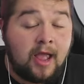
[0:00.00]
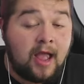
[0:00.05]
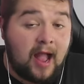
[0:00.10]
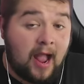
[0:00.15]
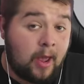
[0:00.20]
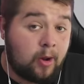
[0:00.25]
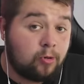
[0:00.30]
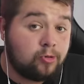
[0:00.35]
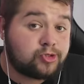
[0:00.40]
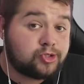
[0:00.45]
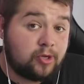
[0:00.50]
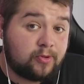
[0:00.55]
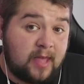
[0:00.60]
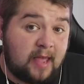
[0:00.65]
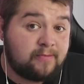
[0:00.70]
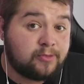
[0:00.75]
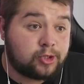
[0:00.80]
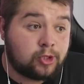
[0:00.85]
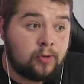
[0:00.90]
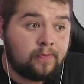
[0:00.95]
and also
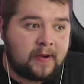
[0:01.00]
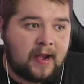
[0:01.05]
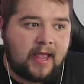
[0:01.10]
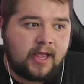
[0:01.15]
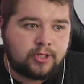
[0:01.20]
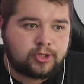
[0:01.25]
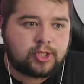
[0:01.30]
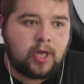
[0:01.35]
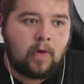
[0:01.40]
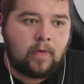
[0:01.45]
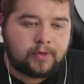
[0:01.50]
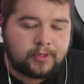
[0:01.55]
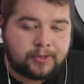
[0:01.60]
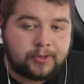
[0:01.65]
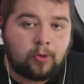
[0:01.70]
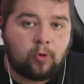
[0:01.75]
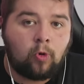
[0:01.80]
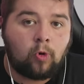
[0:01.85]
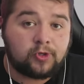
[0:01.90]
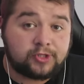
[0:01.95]
them 2 players going
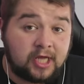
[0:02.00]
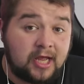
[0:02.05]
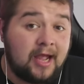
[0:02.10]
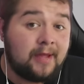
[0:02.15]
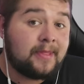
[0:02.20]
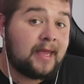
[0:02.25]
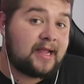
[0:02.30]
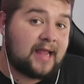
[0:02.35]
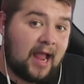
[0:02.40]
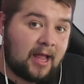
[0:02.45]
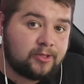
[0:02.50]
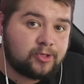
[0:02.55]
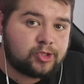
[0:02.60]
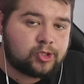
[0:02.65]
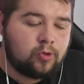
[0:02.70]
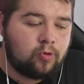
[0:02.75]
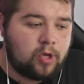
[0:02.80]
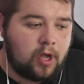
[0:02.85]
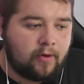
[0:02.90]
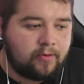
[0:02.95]
forward that can
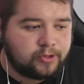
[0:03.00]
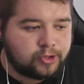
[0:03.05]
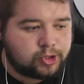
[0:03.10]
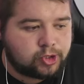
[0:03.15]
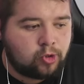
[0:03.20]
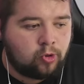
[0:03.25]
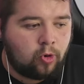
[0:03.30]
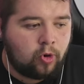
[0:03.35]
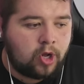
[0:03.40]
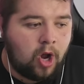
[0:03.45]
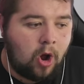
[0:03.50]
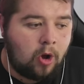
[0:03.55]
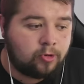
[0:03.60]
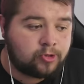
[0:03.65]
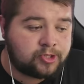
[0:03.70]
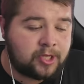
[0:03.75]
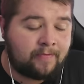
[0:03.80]
still go and score goals.